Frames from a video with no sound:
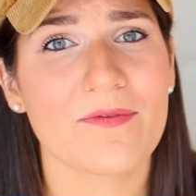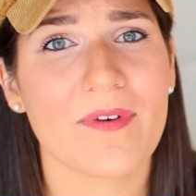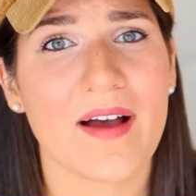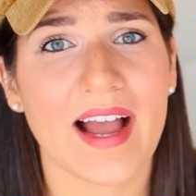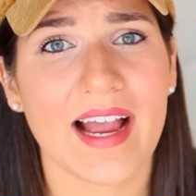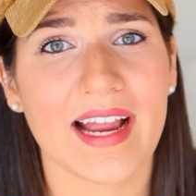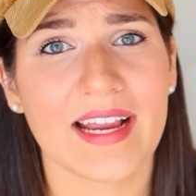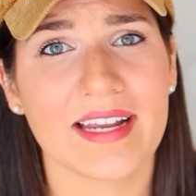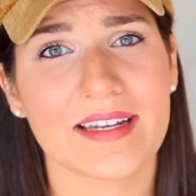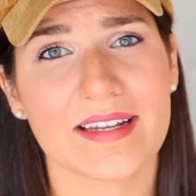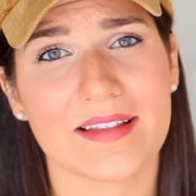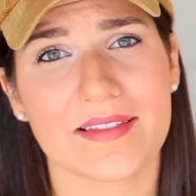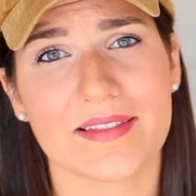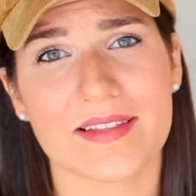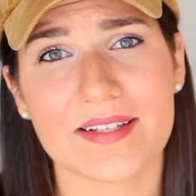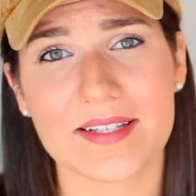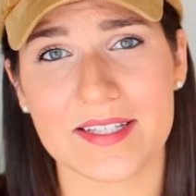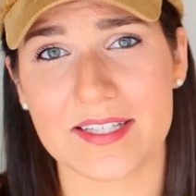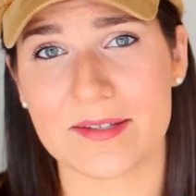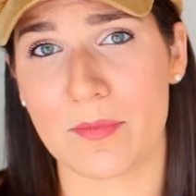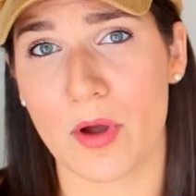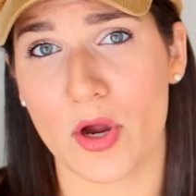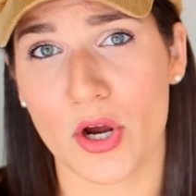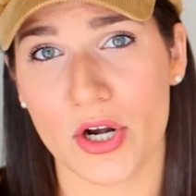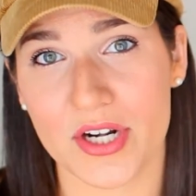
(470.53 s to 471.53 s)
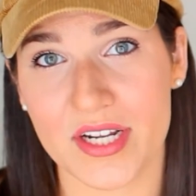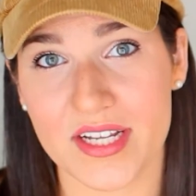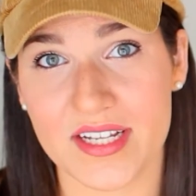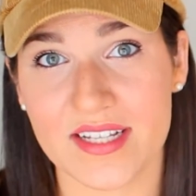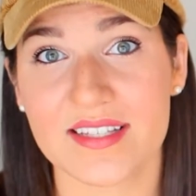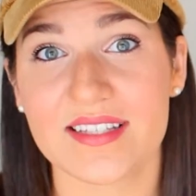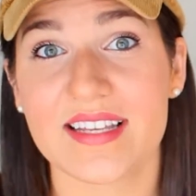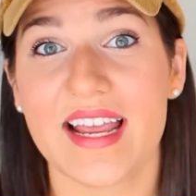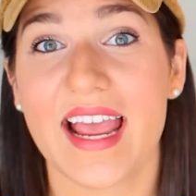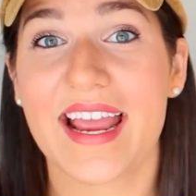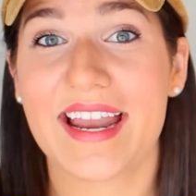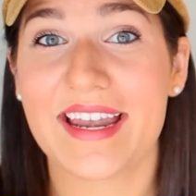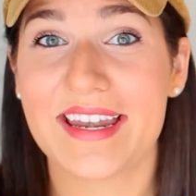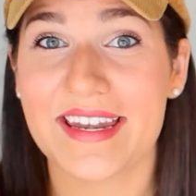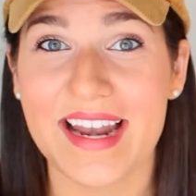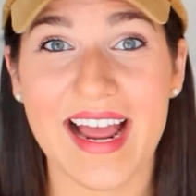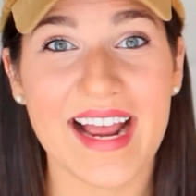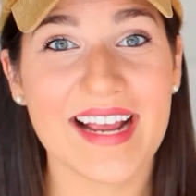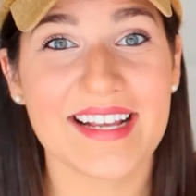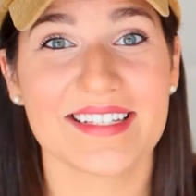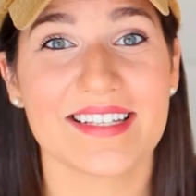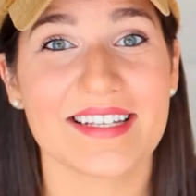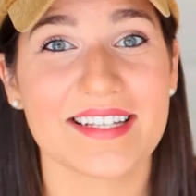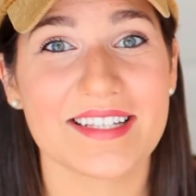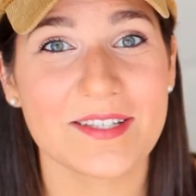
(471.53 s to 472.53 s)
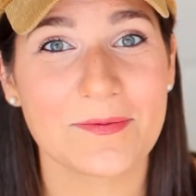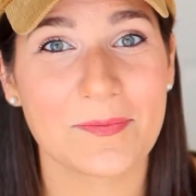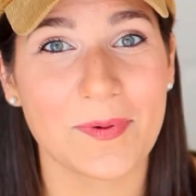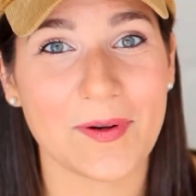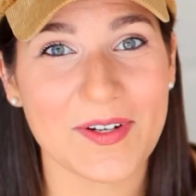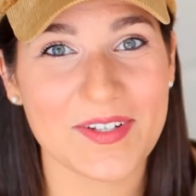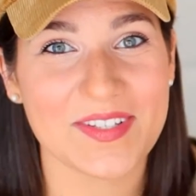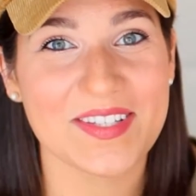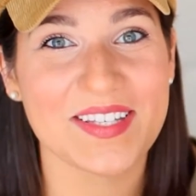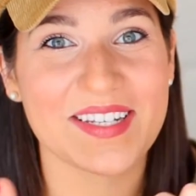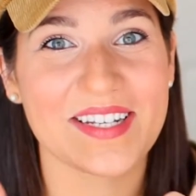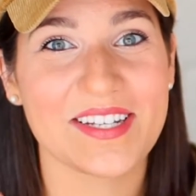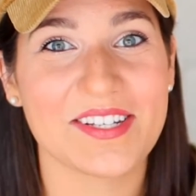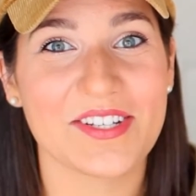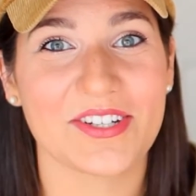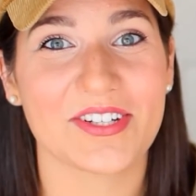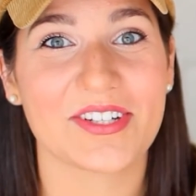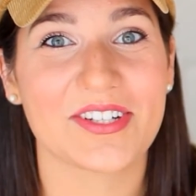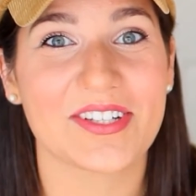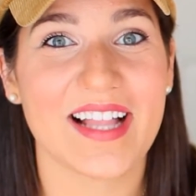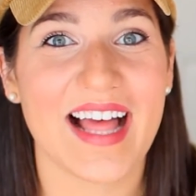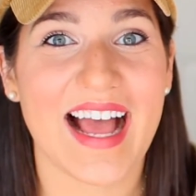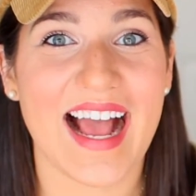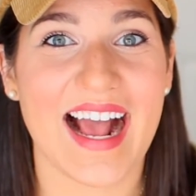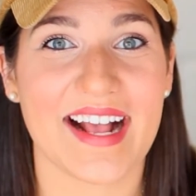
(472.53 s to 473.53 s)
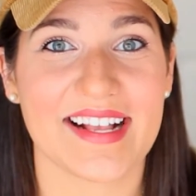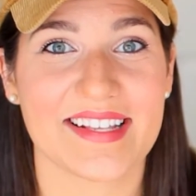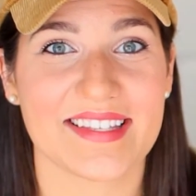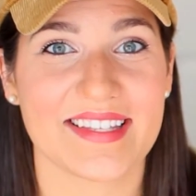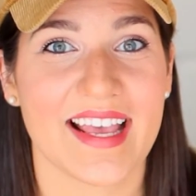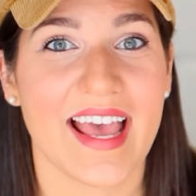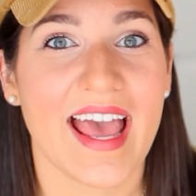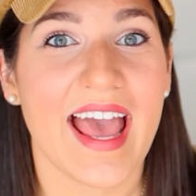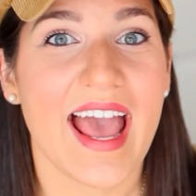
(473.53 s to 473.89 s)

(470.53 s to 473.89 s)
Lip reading: find the smartest and nicest person in your class